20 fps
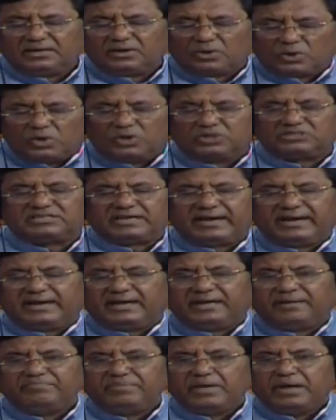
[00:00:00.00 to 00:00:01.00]
roads
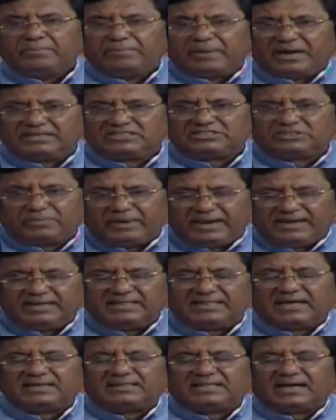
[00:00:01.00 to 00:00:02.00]
and participate
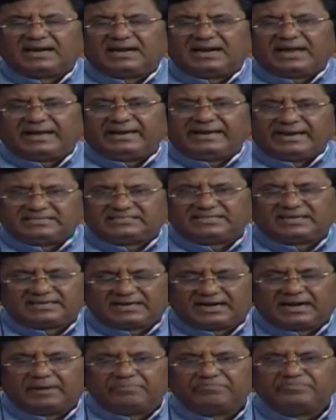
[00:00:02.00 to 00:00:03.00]
in the dharna,
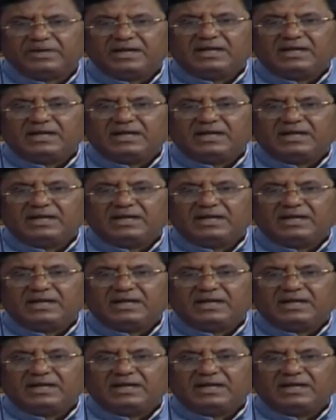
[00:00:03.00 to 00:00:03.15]
etc